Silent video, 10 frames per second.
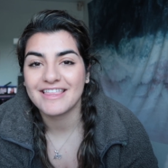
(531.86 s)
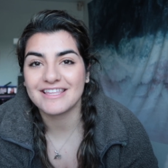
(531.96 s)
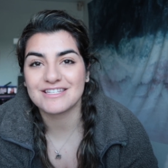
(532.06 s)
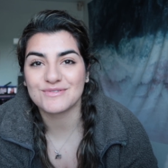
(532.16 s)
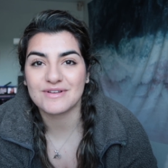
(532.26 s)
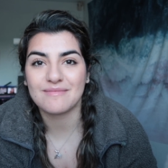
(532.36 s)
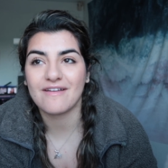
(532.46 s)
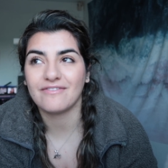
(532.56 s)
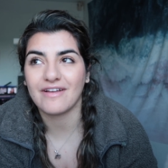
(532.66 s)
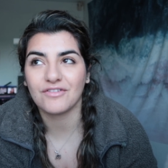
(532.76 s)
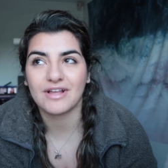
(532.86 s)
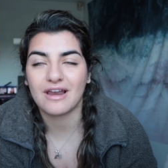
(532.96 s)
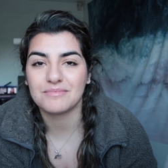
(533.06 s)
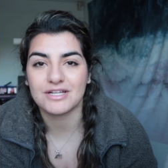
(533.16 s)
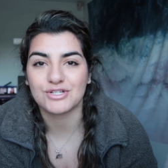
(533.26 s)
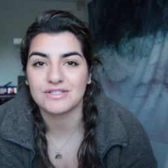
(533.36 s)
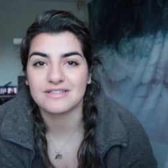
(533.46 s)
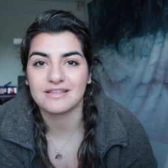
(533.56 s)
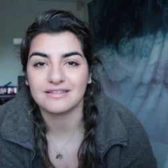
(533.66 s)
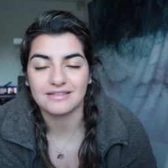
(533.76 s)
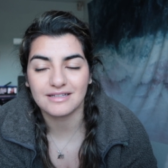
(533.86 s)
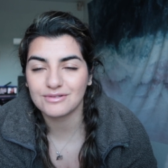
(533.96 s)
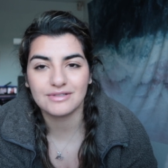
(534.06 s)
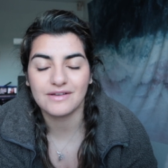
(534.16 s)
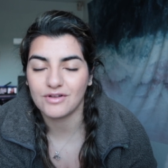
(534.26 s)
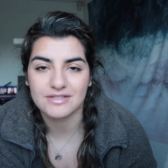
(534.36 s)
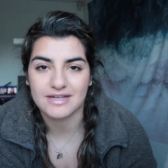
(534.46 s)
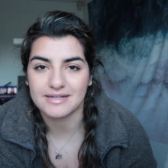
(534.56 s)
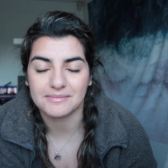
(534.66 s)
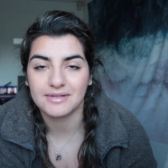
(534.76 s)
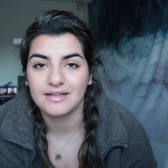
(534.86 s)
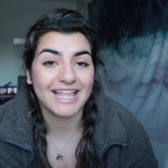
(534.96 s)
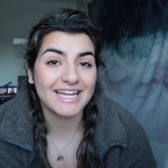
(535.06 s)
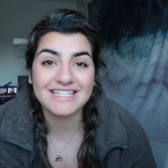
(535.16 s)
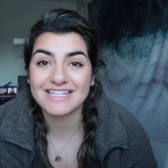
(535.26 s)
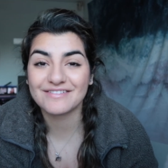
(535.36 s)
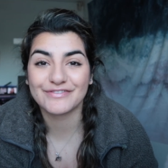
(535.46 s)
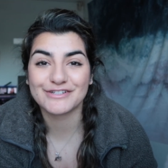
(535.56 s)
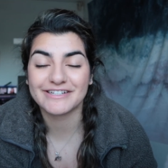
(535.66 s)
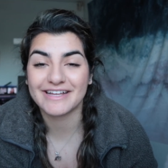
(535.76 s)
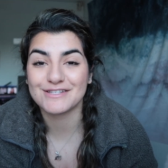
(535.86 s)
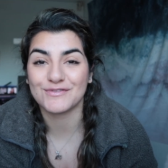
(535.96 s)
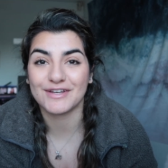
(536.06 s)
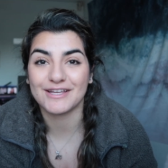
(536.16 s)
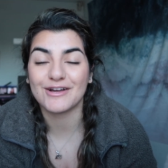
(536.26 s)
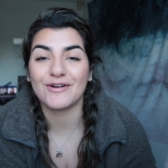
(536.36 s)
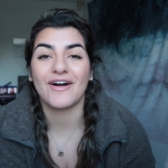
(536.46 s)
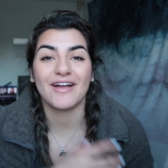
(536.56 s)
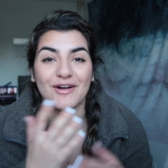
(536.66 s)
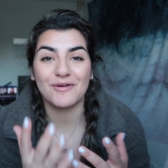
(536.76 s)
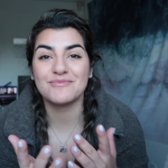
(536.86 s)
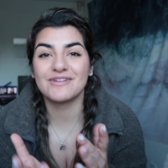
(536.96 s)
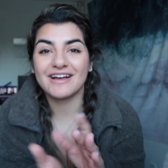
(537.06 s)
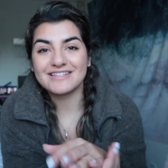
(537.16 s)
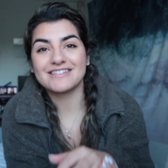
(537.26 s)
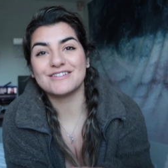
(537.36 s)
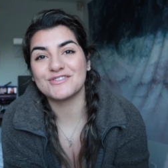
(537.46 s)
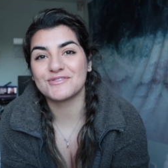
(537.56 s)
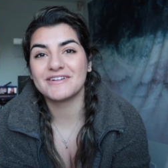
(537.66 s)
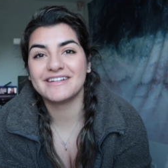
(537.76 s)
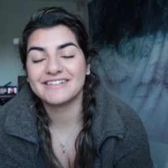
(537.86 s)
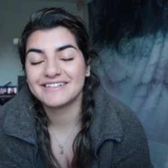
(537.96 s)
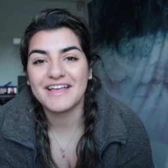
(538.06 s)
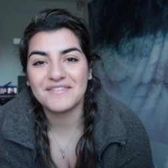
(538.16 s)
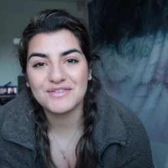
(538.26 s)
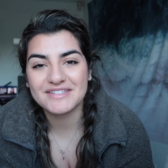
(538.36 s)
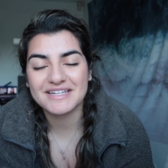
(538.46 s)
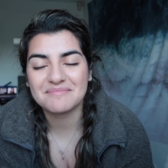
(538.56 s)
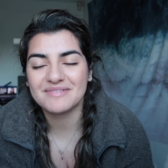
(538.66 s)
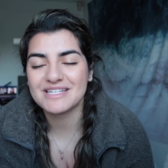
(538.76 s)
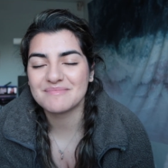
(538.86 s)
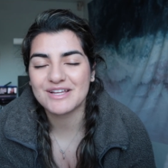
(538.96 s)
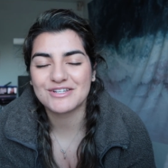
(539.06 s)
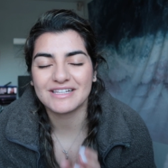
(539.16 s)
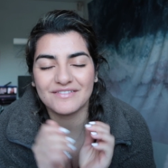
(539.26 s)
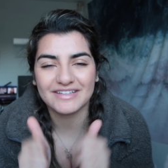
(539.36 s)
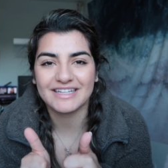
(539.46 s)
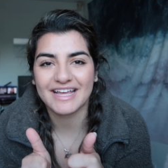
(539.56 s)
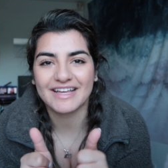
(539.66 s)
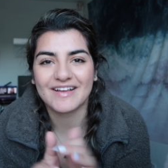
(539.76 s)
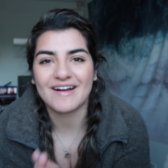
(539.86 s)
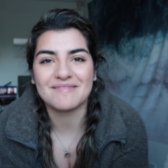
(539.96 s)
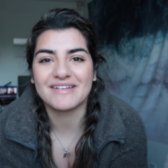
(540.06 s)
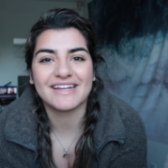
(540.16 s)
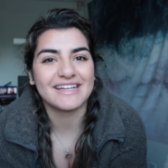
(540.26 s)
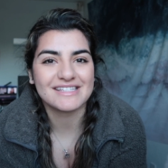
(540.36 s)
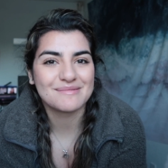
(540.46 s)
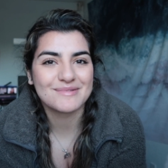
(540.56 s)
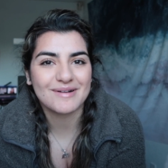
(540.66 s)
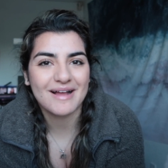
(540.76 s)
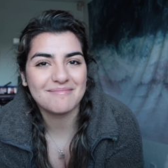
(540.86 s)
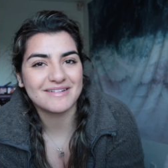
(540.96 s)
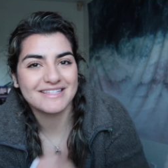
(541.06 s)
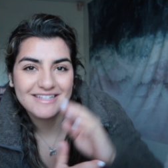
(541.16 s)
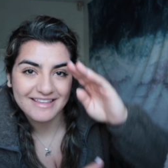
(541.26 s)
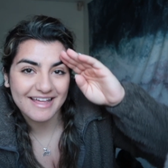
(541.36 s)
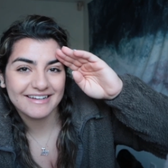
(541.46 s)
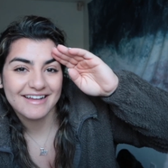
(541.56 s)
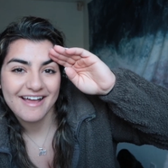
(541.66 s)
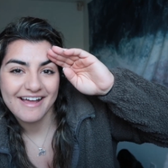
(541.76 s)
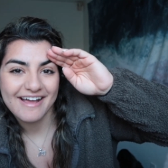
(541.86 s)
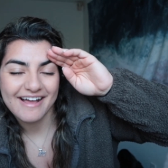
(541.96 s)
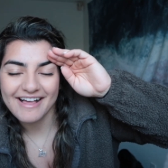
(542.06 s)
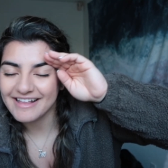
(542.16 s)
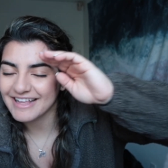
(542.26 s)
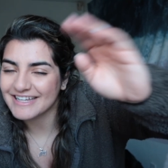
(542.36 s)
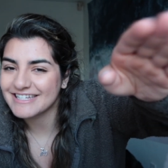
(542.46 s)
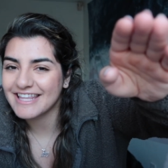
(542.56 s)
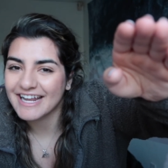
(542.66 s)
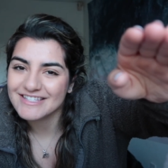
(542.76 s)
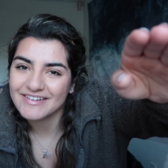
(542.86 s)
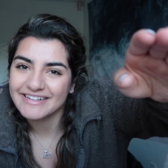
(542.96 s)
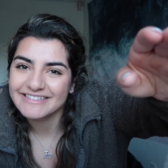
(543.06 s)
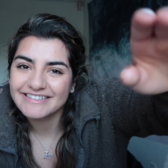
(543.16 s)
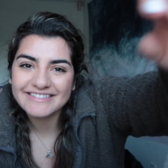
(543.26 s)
This is one of my favorite adaptations literally of all time. That is it for today's video. I hope you guys enjoyed. If you did, please make sure to leave a like, comment, and subscribe. And until then, I'll catch you in the next one.